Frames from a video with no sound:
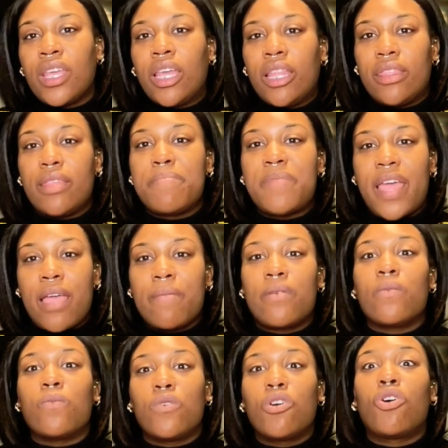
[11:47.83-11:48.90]
the
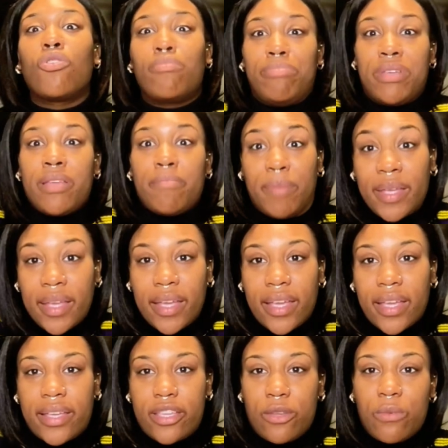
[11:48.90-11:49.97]
baby will be
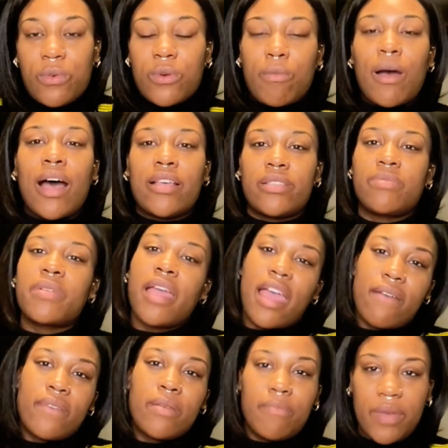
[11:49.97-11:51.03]
big. You will possibly
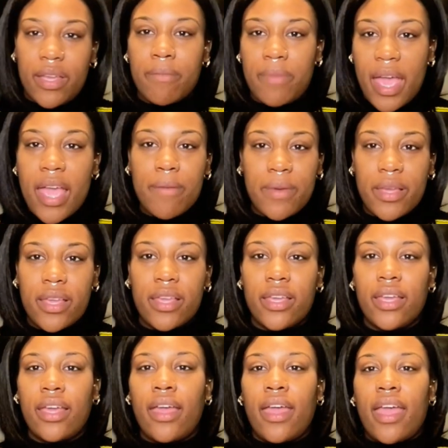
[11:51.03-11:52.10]
have a big baby.
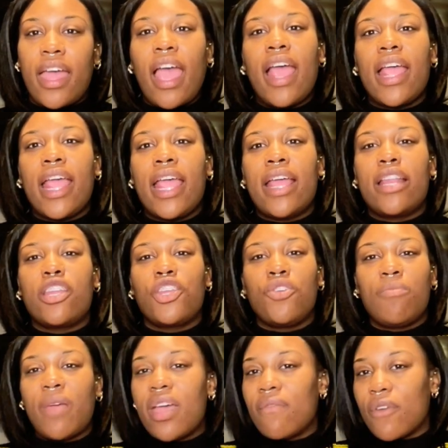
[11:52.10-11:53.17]
And you
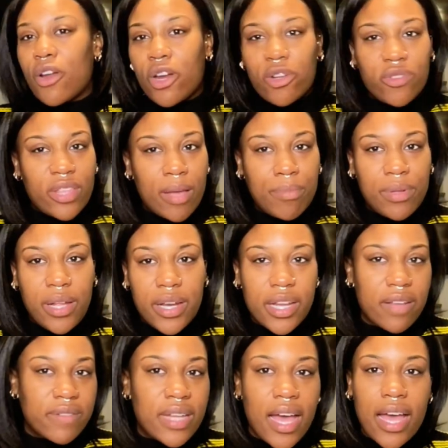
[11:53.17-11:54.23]
may have heard that plenty
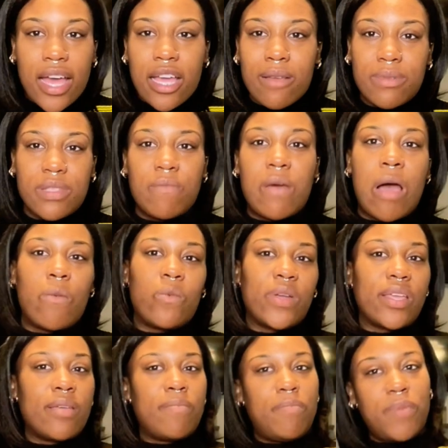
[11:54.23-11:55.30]
of times. The mom will
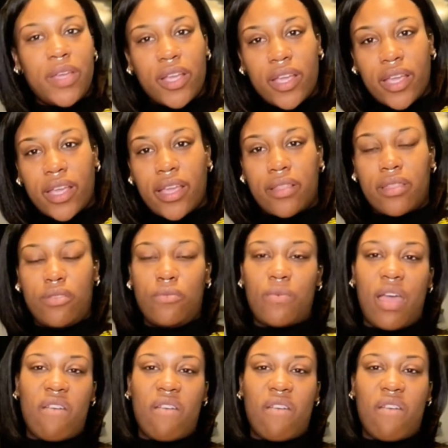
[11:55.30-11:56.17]
get big, you will